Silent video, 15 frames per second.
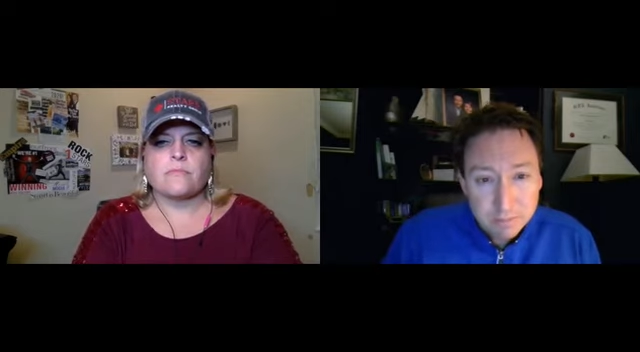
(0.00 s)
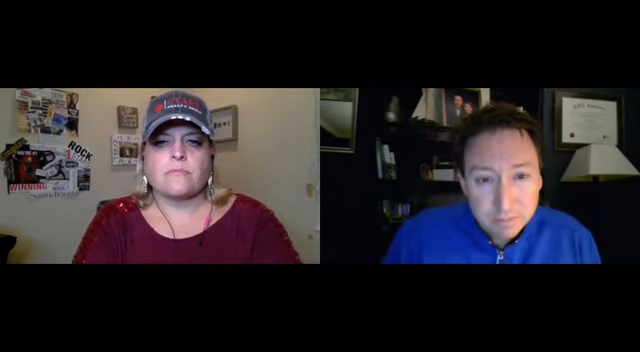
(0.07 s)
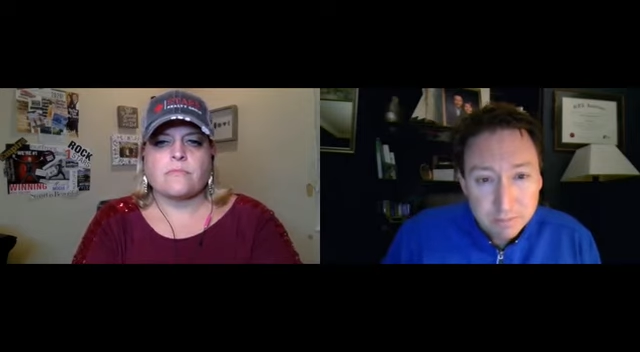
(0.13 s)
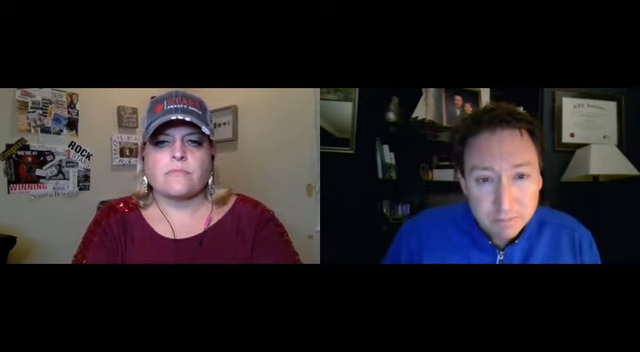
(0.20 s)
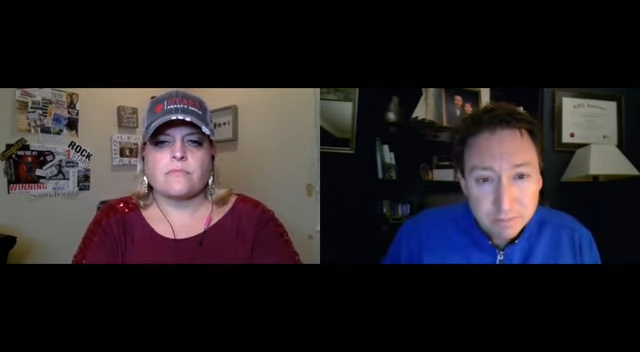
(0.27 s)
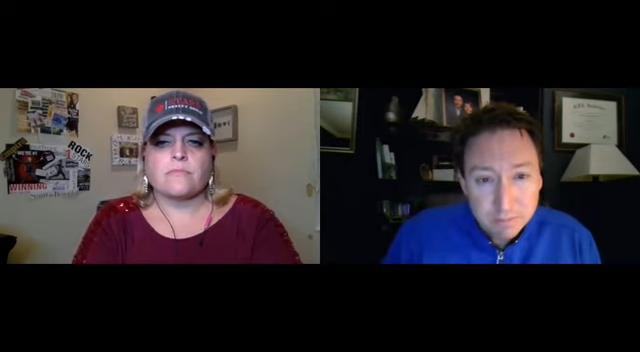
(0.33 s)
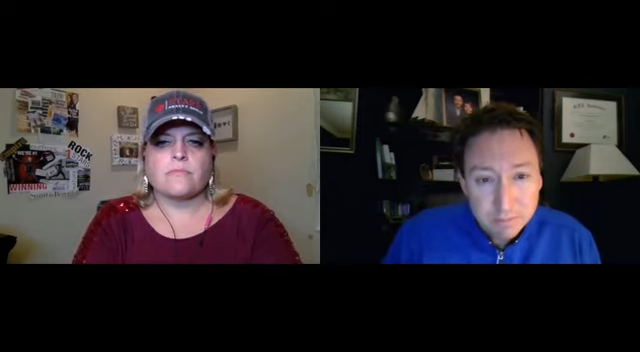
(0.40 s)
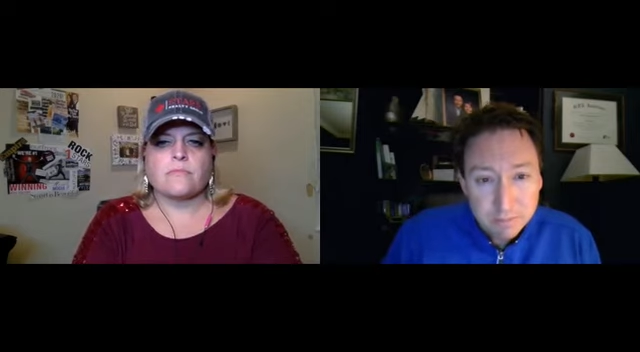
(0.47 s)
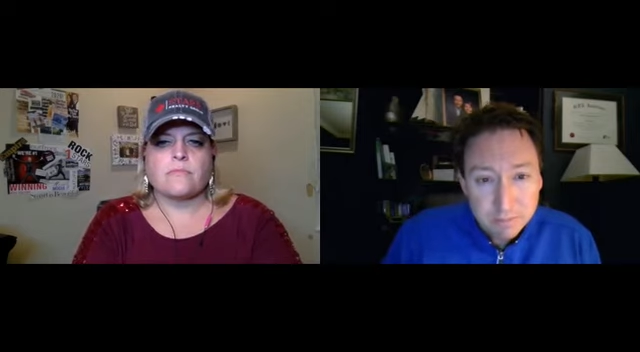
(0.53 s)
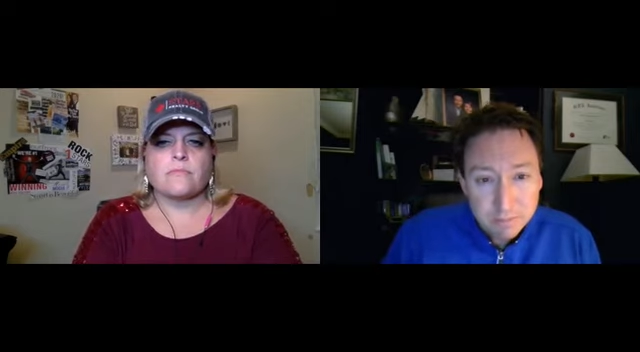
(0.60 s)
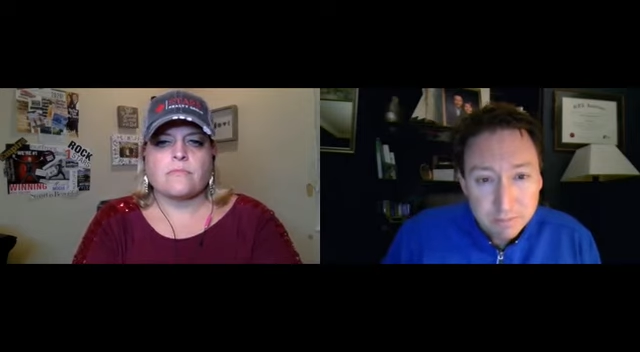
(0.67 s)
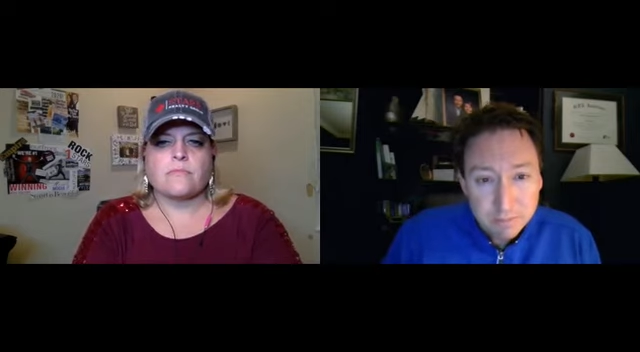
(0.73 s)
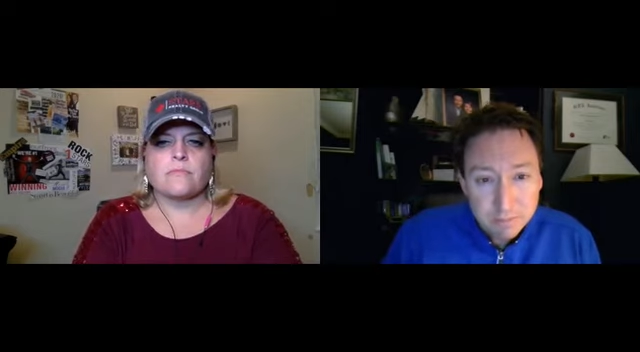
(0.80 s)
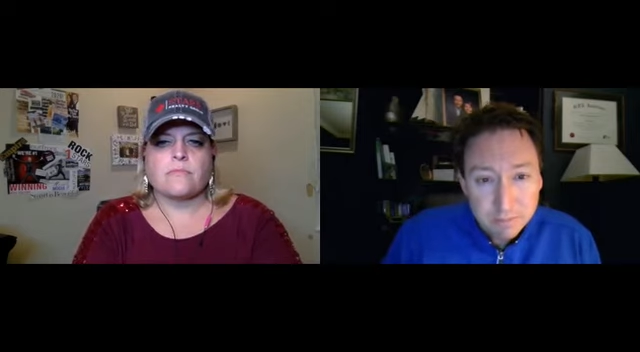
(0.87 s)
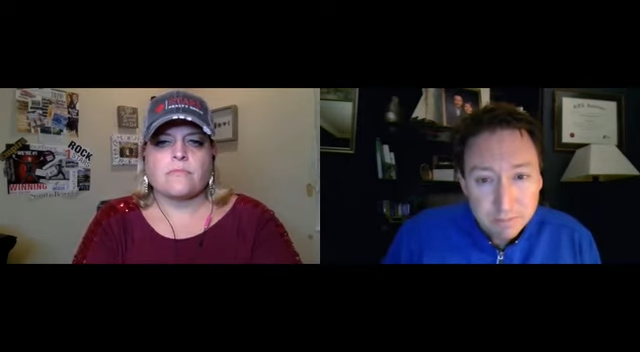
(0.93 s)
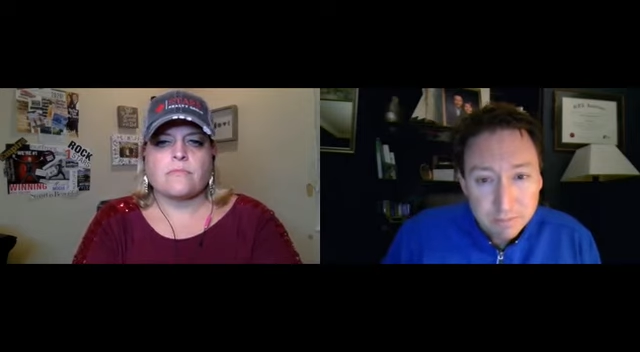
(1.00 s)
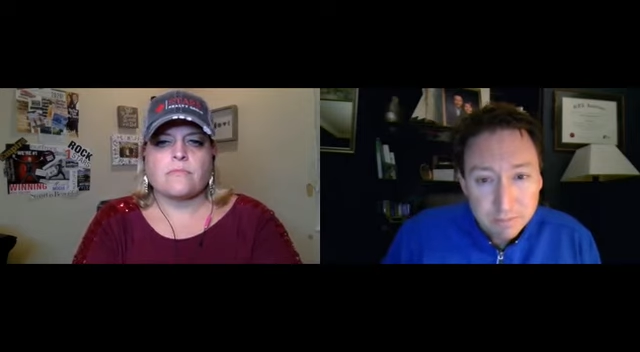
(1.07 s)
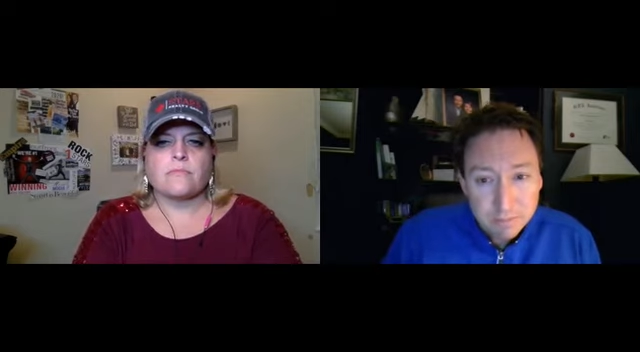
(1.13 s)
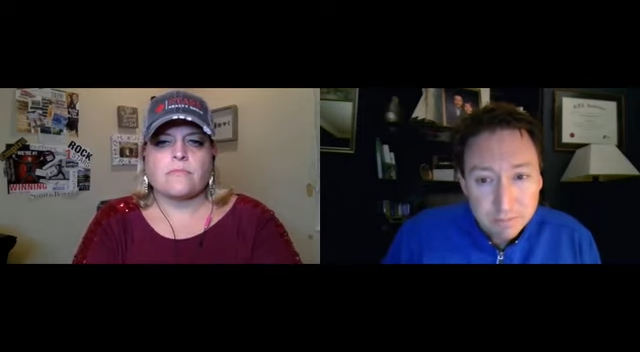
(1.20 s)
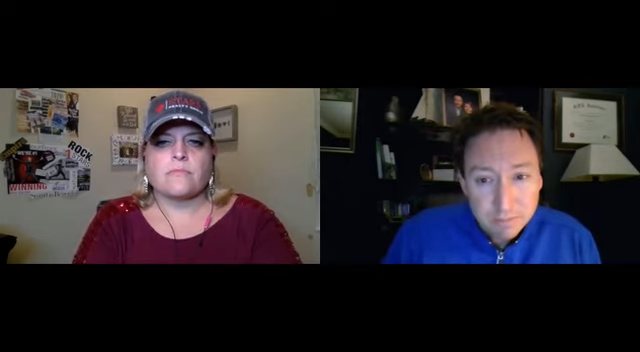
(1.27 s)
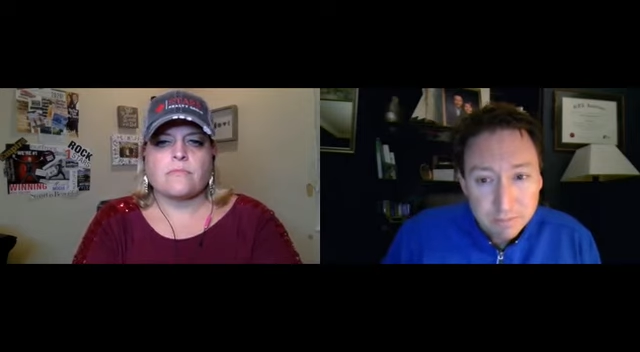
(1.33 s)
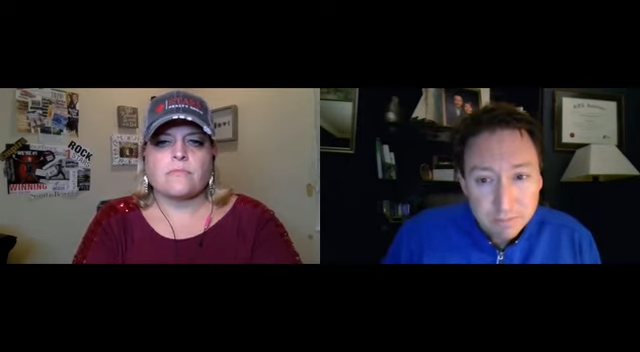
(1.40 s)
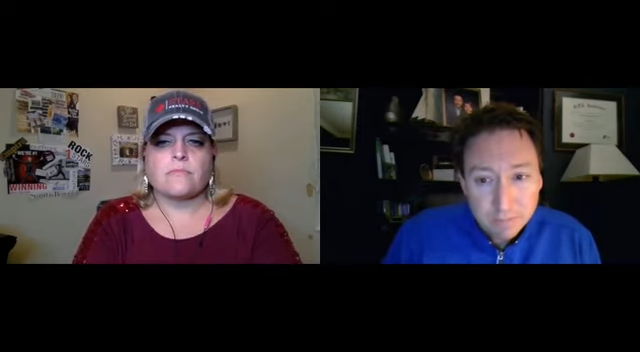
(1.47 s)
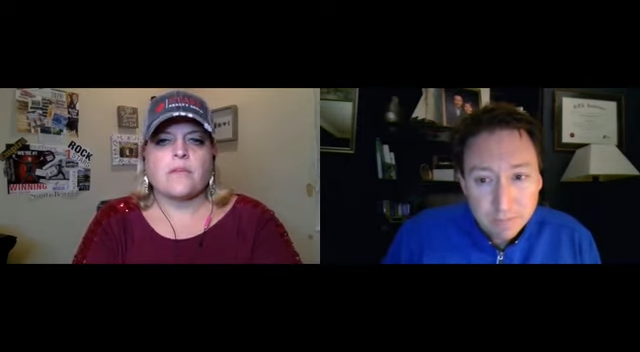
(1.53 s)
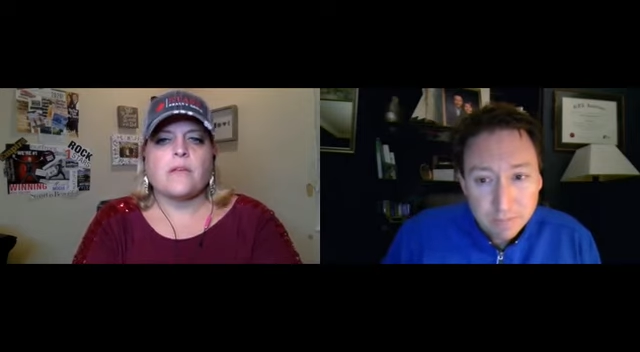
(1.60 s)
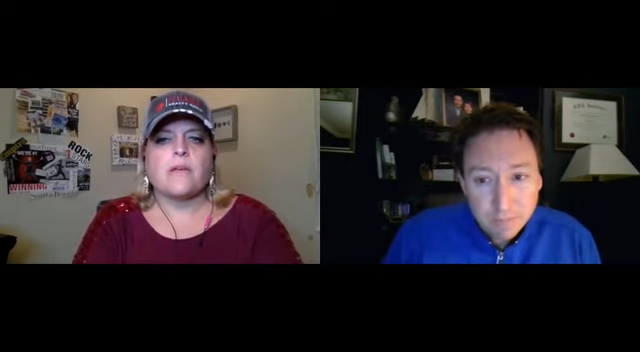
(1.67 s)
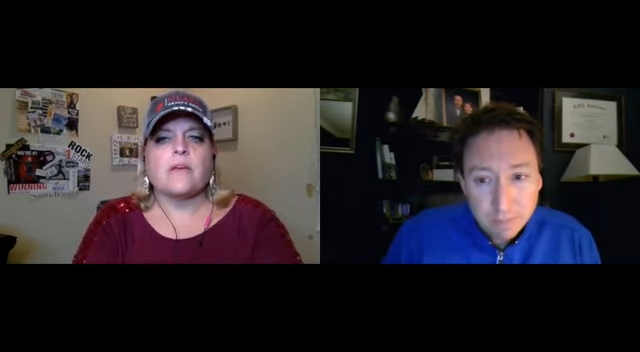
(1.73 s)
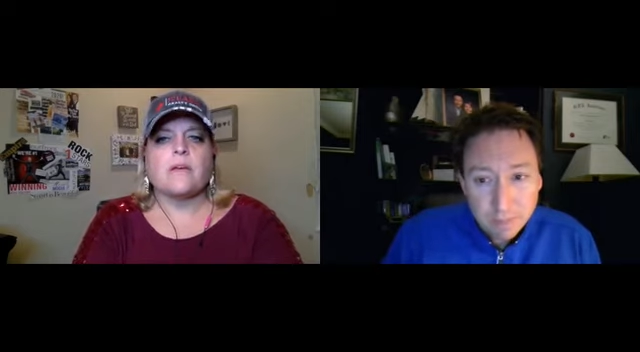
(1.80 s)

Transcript: (no one is talking)